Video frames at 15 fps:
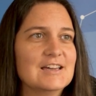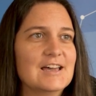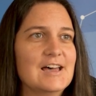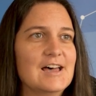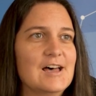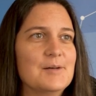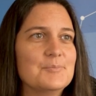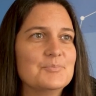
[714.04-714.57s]

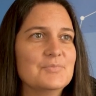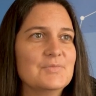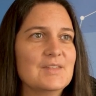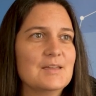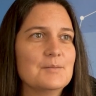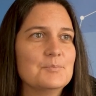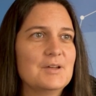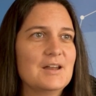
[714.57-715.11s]
Um,
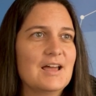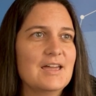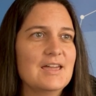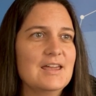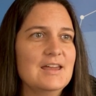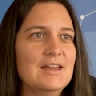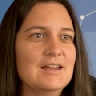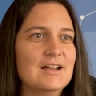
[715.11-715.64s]
but
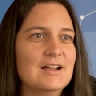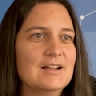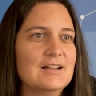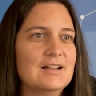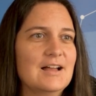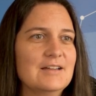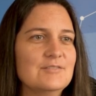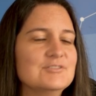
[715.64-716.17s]
I,
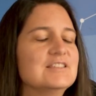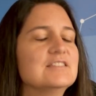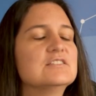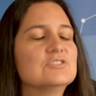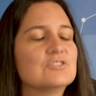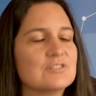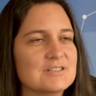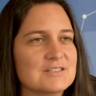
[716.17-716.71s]
I would say the
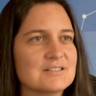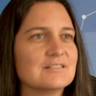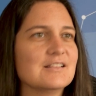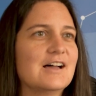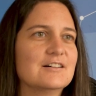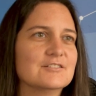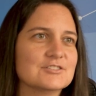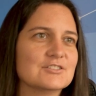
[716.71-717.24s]
jury's still
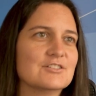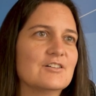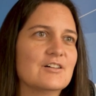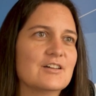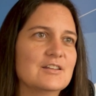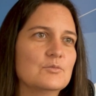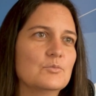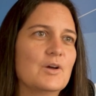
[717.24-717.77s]
out
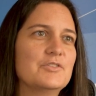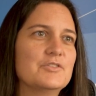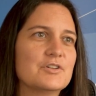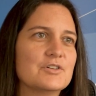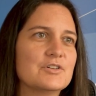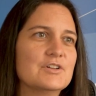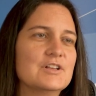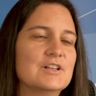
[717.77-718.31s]
on
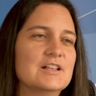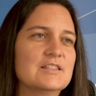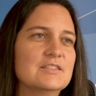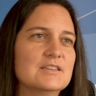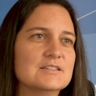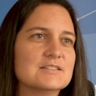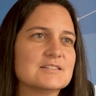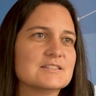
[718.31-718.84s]
whether
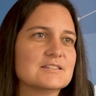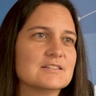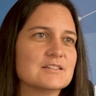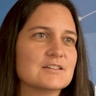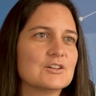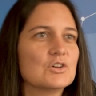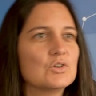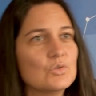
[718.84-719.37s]
this
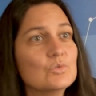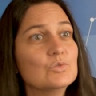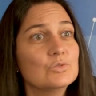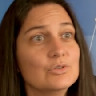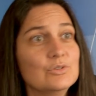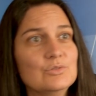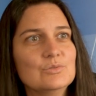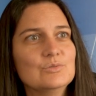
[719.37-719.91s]
cool
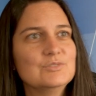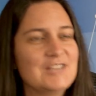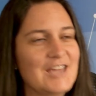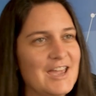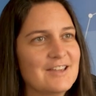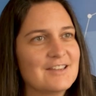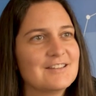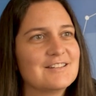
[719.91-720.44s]
new
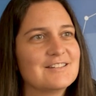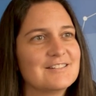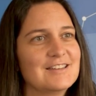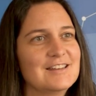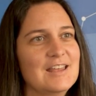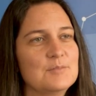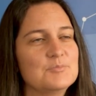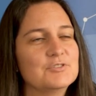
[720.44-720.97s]

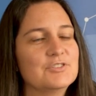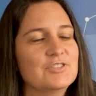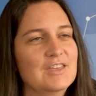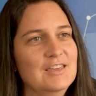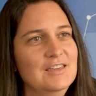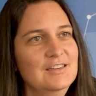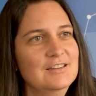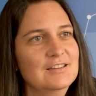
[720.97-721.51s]
tech-enabled
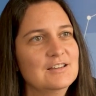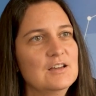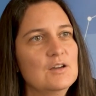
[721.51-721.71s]
thing